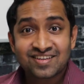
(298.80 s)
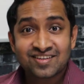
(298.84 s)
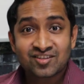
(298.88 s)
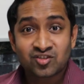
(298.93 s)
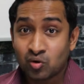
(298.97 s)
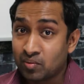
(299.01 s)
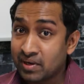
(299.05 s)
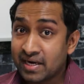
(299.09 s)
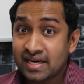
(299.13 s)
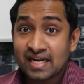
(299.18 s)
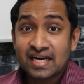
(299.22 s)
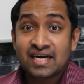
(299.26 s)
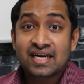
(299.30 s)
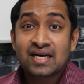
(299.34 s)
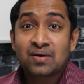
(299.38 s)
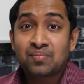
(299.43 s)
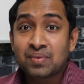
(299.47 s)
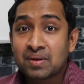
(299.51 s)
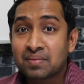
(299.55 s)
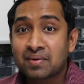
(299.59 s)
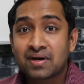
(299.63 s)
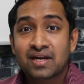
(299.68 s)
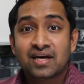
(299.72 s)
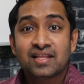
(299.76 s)
So many talented
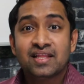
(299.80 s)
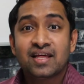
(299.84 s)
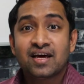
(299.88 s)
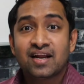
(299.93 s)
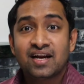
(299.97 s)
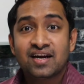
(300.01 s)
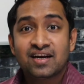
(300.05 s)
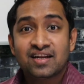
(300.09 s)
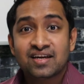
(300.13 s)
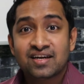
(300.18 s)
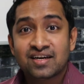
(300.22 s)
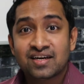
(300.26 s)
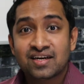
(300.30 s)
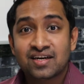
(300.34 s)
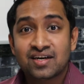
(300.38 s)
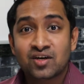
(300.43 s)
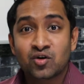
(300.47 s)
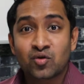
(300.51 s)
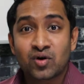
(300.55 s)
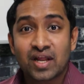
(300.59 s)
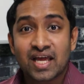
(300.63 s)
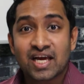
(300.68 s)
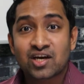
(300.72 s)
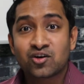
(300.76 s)
people are there, right,
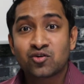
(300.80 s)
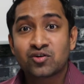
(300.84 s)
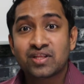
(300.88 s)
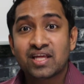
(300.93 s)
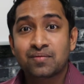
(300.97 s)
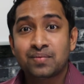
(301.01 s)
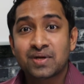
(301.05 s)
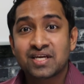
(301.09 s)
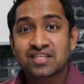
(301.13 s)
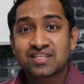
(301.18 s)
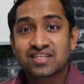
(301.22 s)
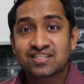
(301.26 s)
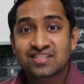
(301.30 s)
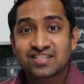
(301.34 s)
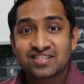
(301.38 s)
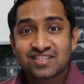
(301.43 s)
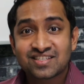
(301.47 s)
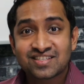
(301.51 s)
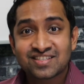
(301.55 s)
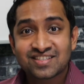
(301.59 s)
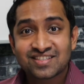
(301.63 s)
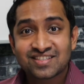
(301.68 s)
to take over their places,